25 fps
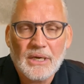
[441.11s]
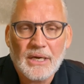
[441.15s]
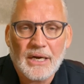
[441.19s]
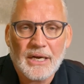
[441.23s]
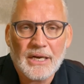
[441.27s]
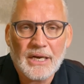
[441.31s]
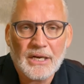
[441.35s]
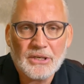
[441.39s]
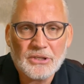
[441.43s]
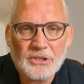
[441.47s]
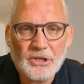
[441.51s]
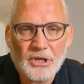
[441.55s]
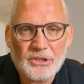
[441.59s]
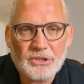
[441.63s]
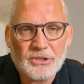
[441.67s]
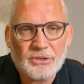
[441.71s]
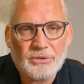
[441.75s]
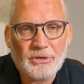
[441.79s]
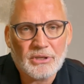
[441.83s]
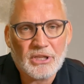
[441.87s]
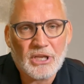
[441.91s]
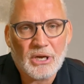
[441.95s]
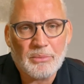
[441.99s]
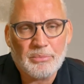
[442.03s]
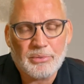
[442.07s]
An
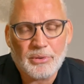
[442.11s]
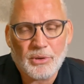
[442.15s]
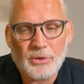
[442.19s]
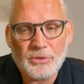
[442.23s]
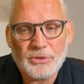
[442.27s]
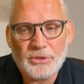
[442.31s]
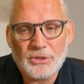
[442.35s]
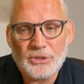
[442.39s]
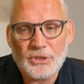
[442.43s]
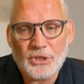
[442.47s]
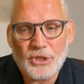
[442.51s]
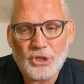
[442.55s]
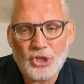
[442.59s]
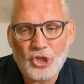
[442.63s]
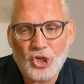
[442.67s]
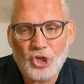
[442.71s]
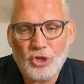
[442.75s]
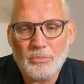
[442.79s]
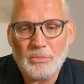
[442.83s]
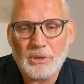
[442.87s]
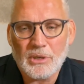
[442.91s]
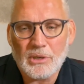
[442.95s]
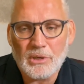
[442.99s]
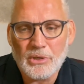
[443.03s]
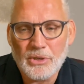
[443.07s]
industrial approach to
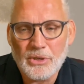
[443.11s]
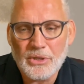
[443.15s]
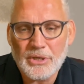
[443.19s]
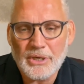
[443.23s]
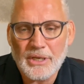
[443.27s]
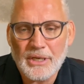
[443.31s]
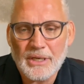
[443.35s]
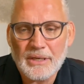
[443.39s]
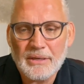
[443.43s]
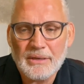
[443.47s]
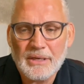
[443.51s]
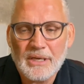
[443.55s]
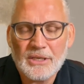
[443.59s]
human learning